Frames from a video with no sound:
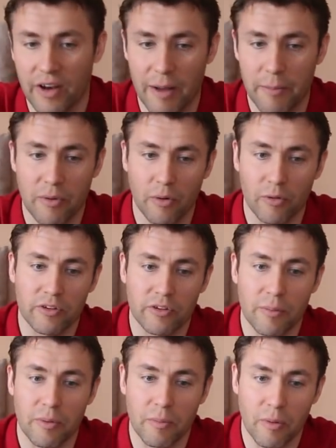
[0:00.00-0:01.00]
I brought
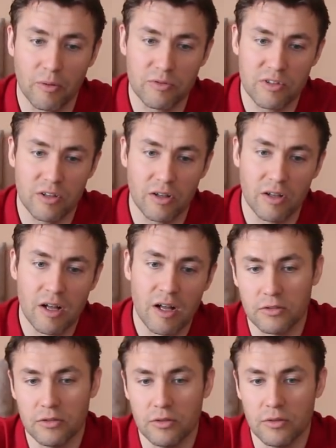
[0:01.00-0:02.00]
the proposal to